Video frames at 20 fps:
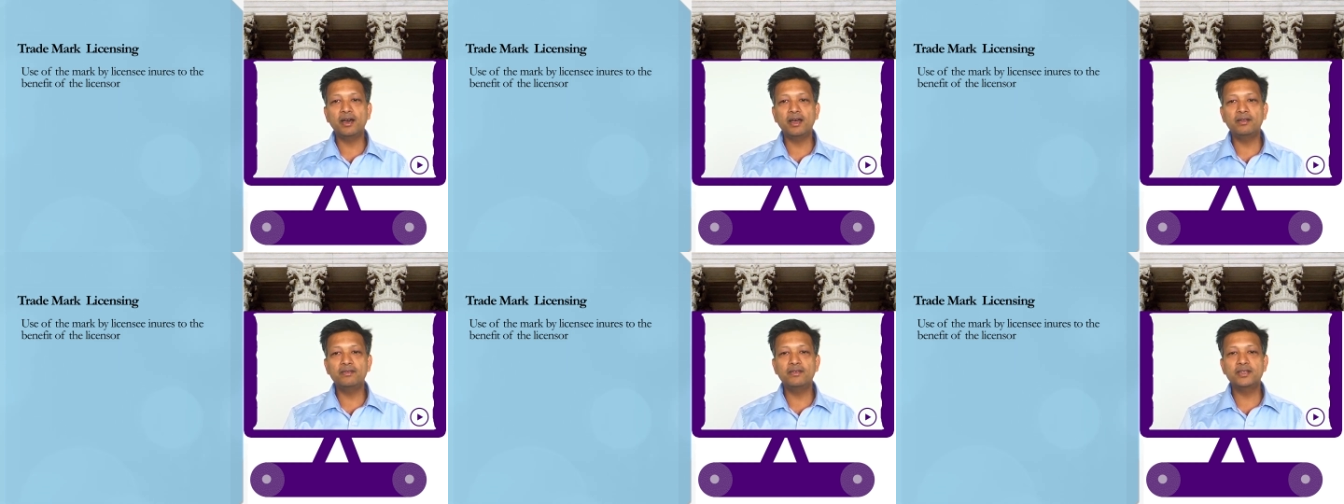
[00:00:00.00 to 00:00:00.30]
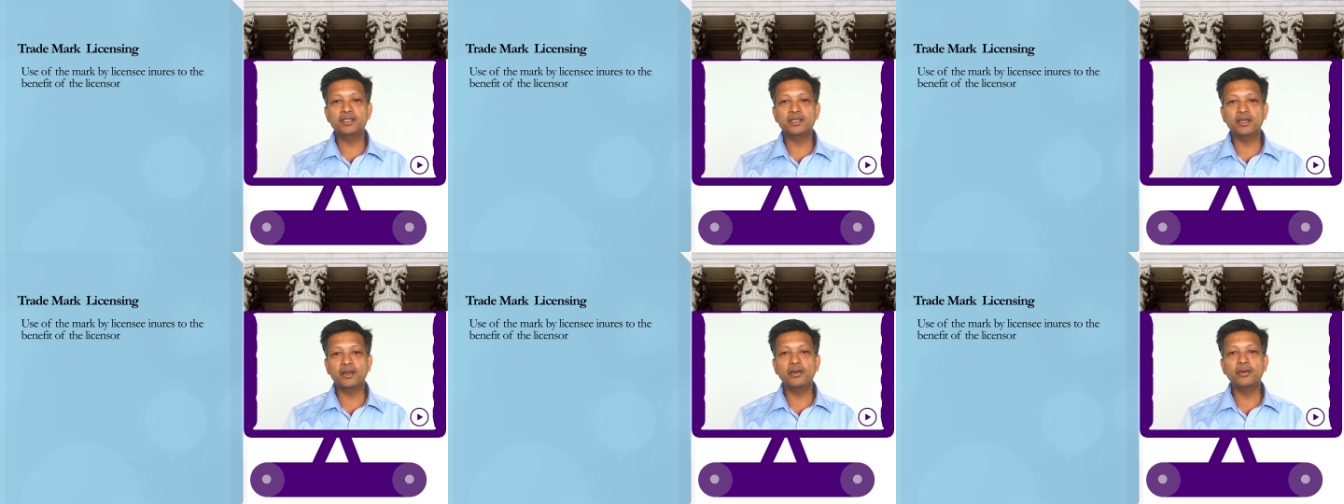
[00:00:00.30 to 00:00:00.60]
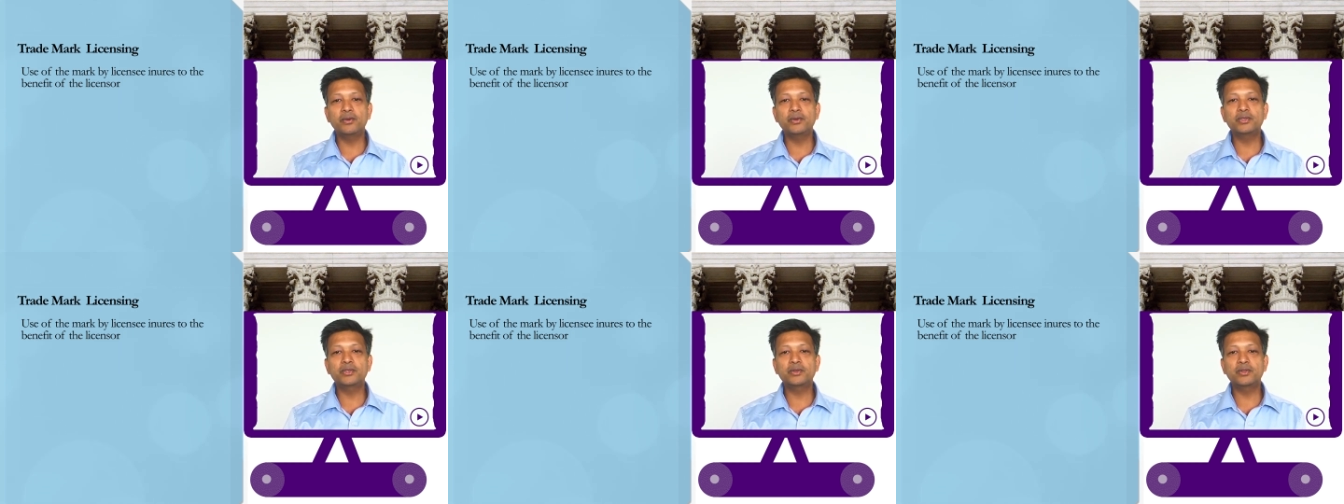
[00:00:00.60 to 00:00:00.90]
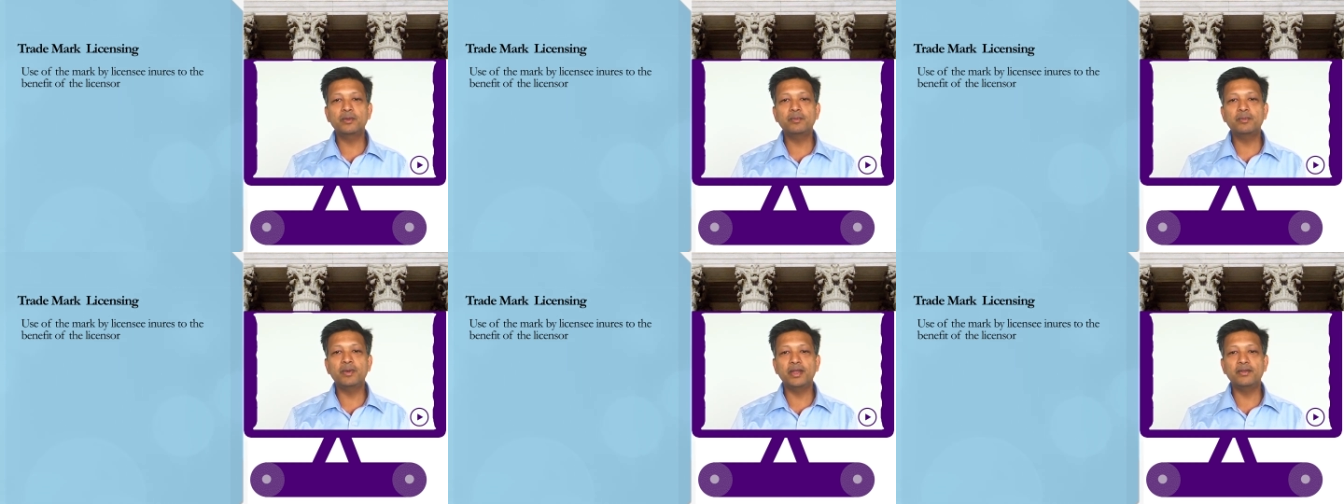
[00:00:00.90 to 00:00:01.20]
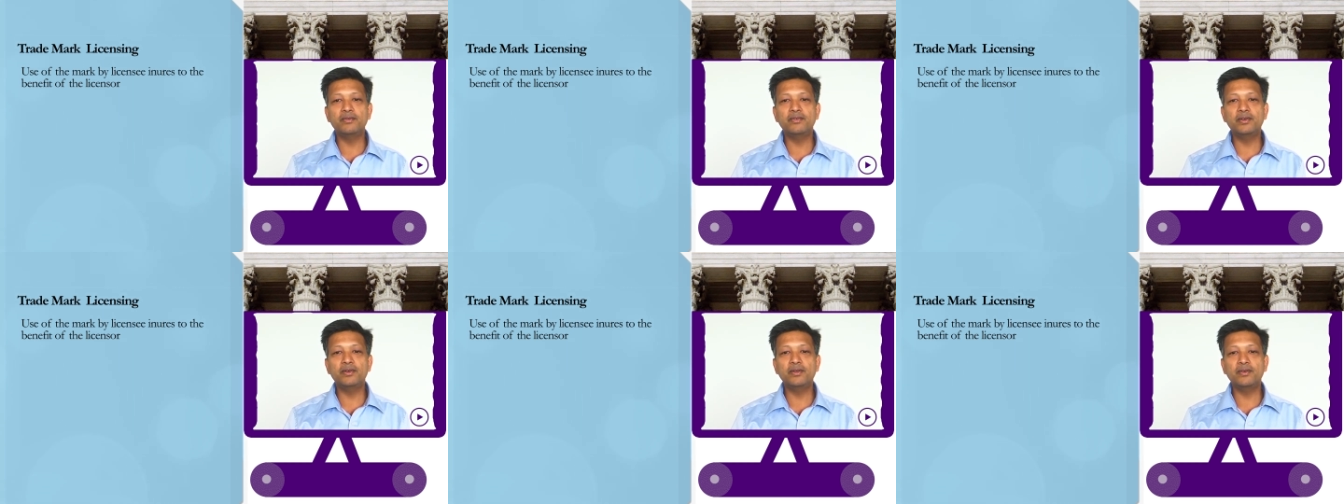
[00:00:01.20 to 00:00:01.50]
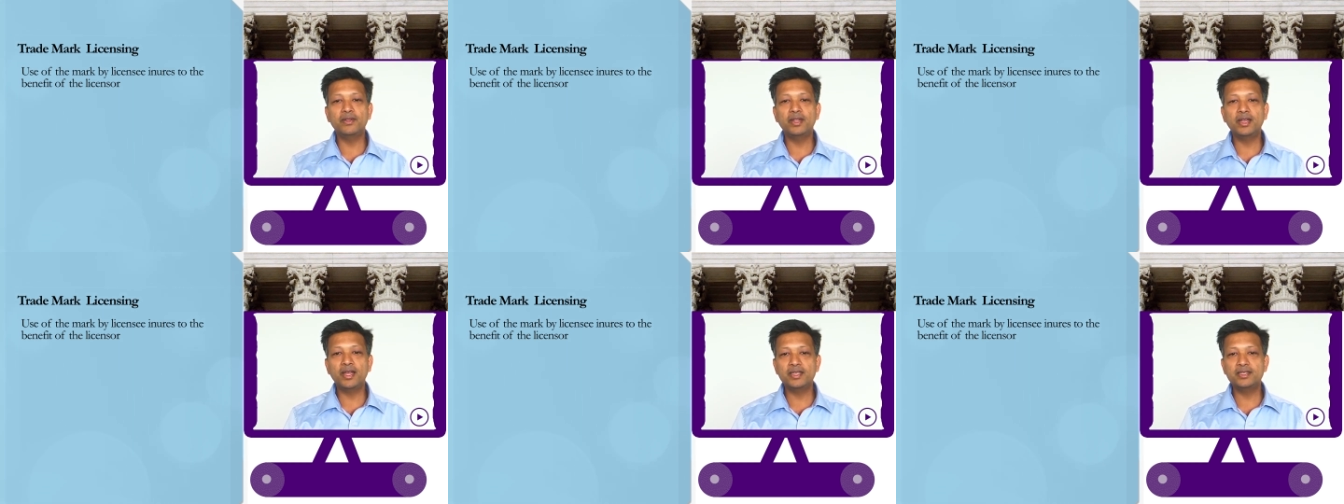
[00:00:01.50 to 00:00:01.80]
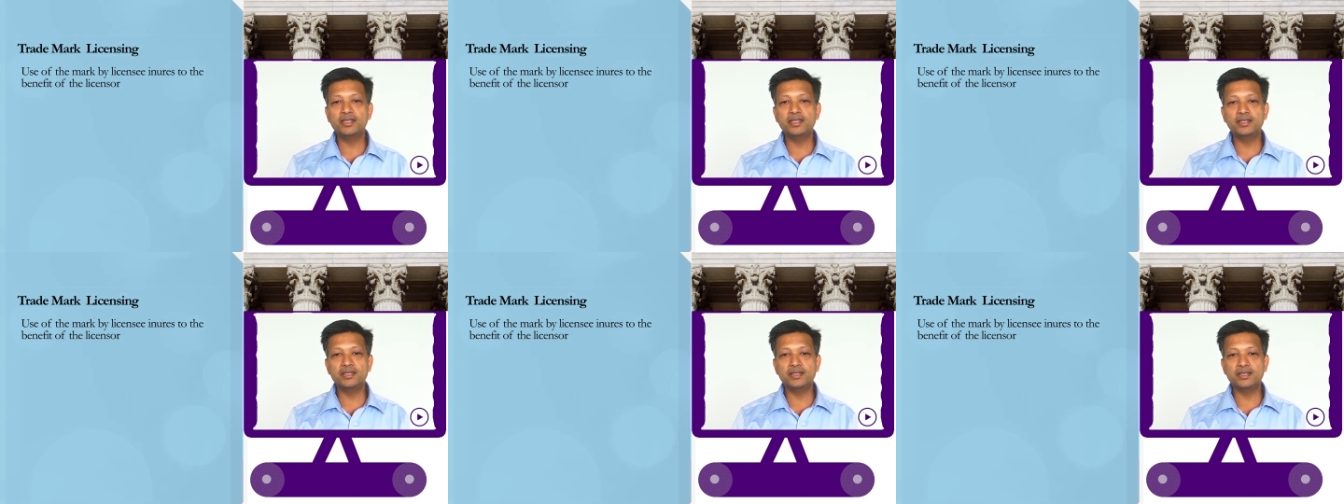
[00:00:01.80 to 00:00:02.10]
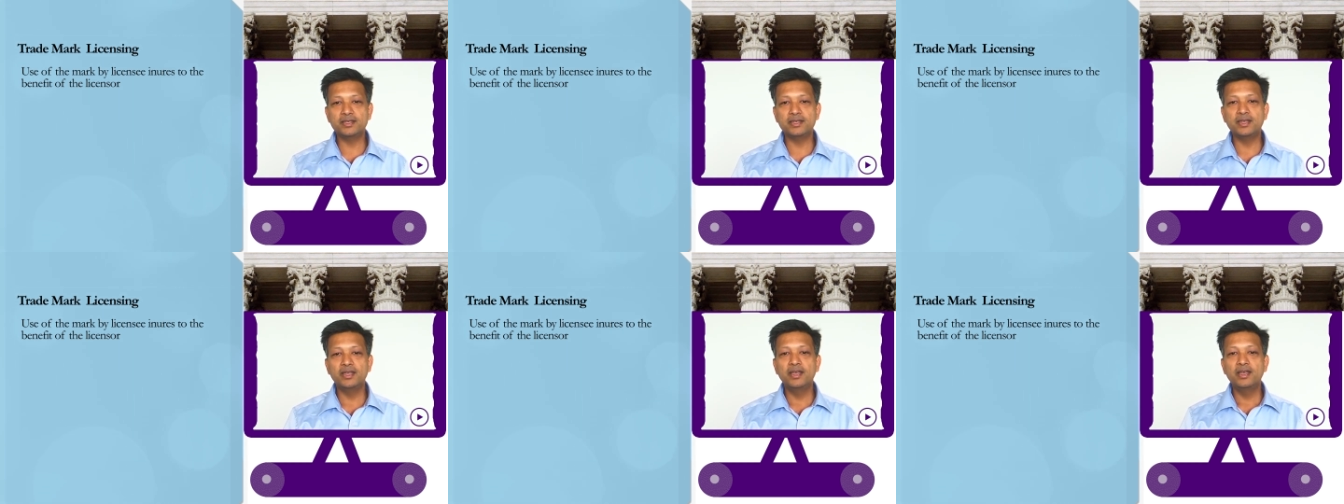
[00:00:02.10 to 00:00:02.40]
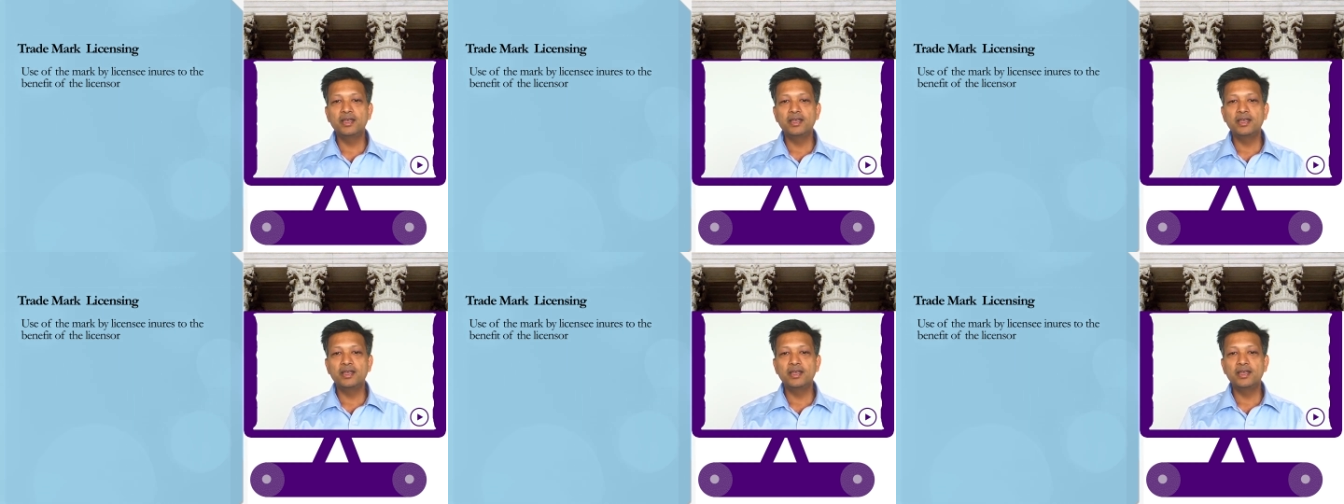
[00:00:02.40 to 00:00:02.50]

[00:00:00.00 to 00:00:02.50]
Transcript: always inures to the benefit of the licensor.